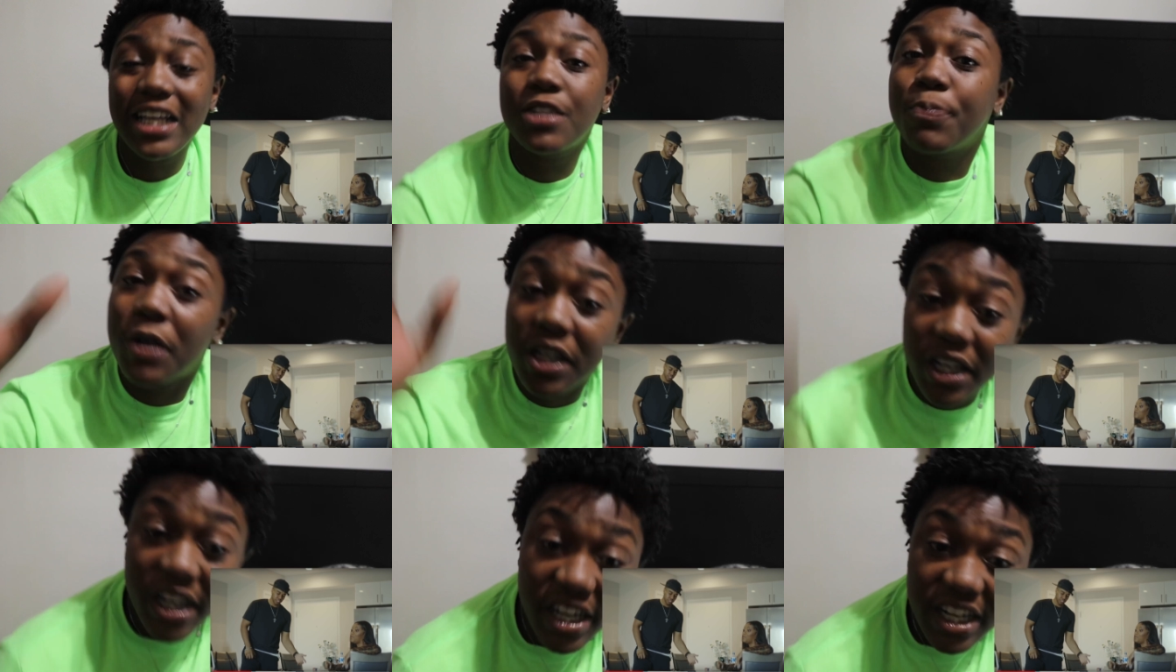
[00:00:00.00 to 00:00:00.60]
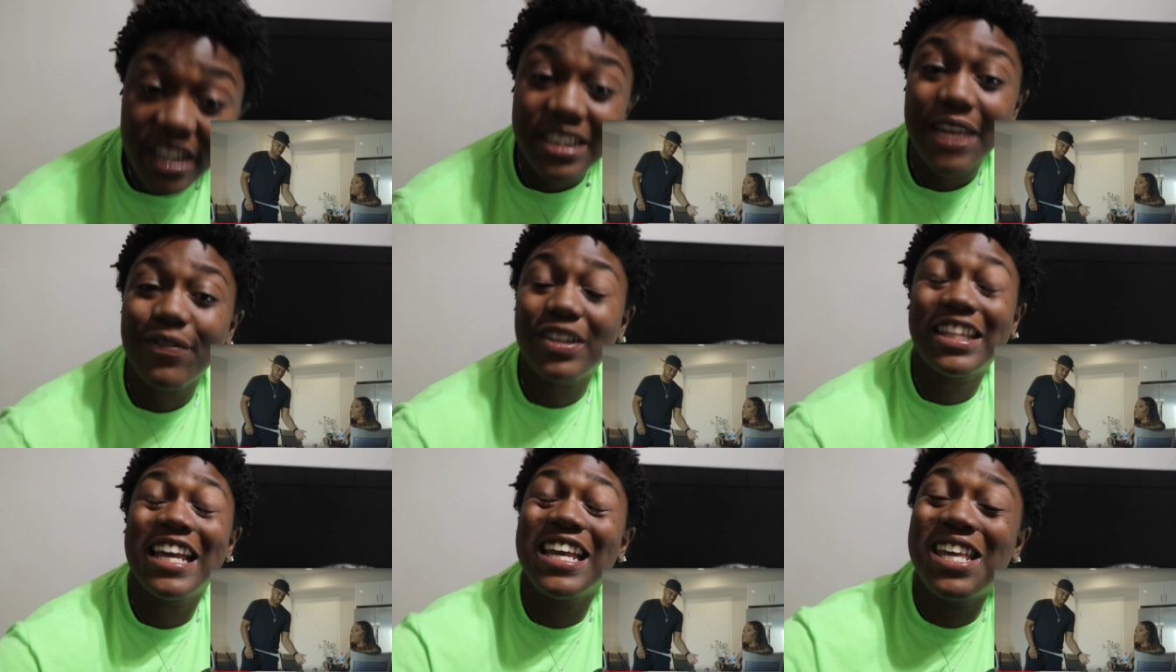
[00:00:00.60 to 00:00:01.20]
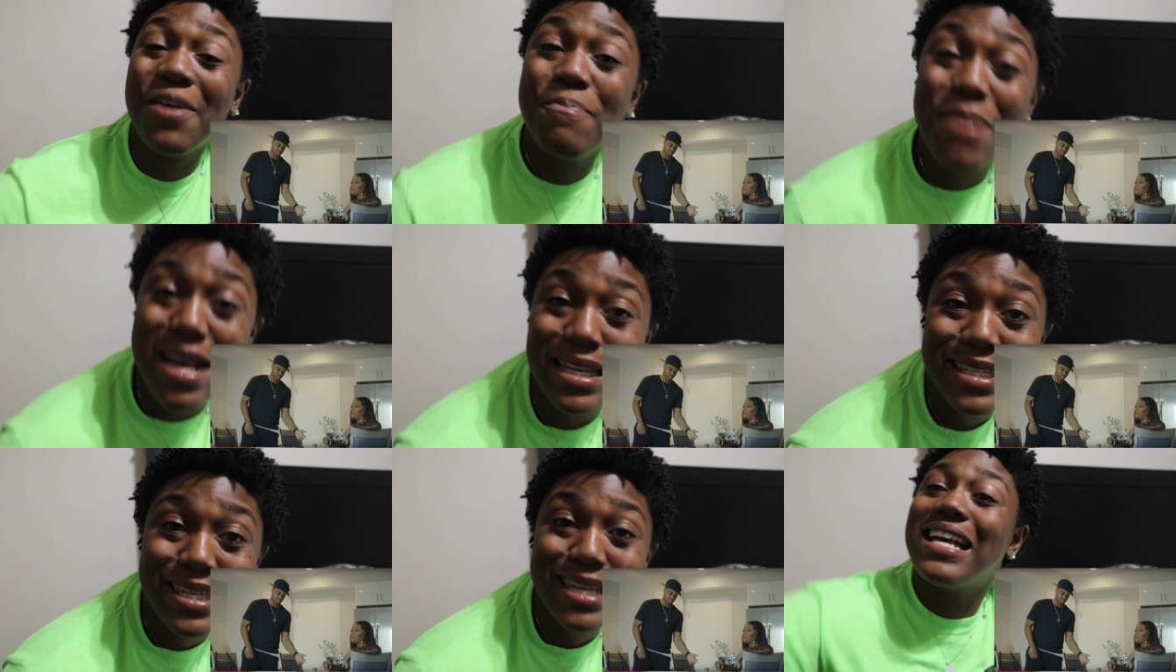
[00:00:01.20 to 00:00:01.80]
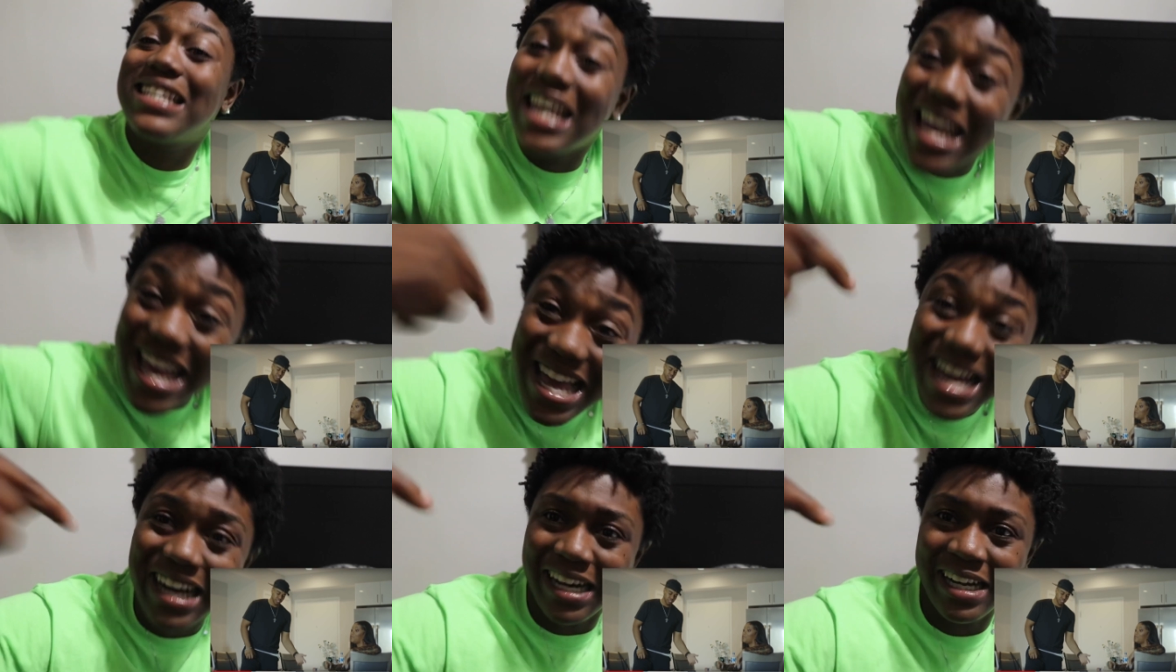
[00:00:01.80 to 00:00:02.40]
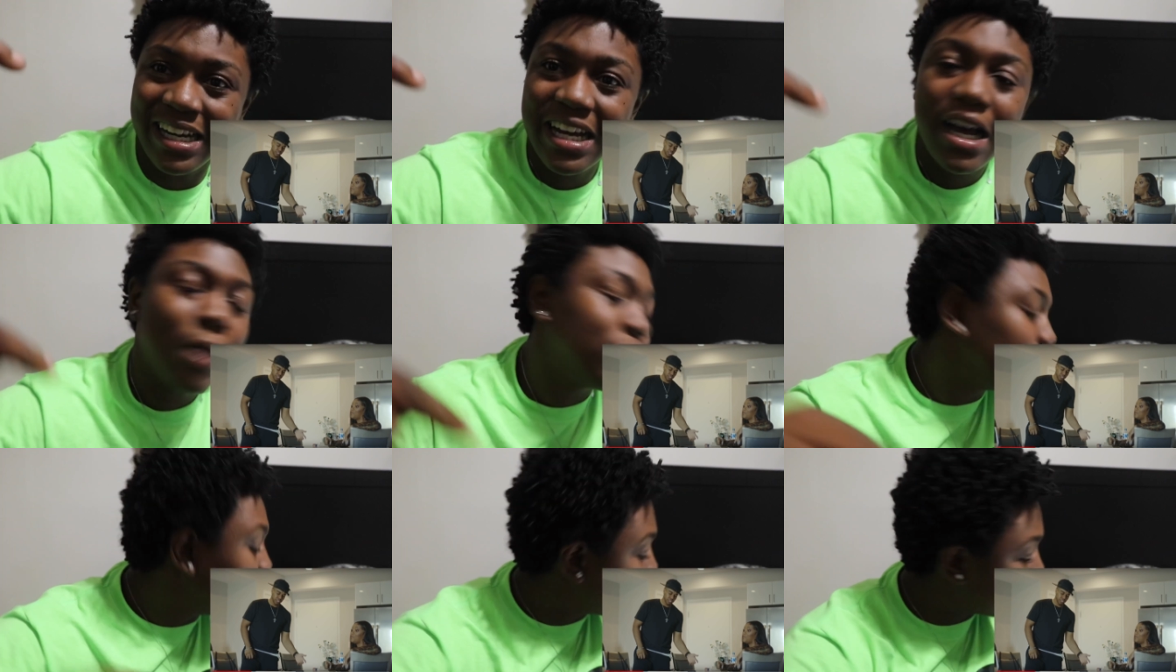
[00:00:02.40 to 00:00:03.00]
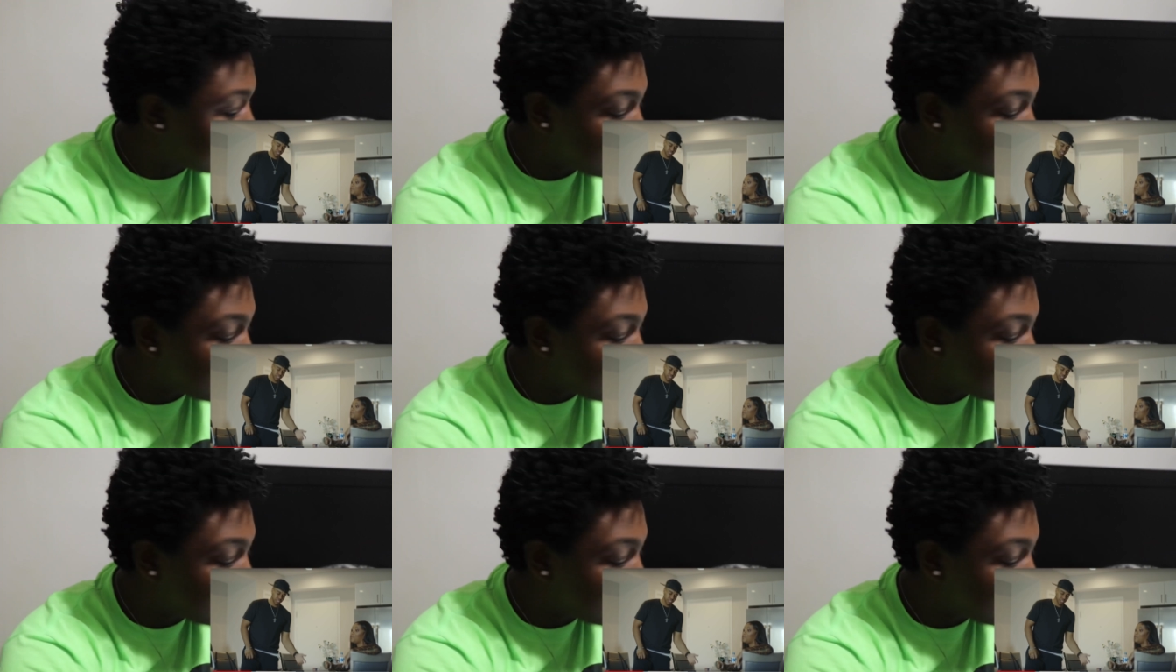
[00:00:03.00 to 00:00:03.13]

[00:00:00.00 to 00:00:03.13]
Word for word: That's because everything you're missing is here. I'm trying to